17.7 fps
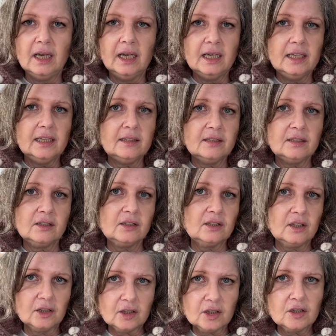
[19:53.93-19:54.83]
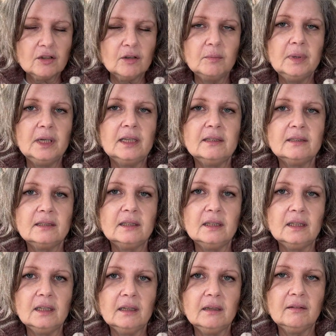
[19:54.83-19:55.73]
is such a
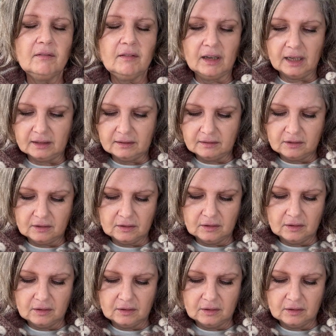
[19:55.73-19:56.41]
blessing that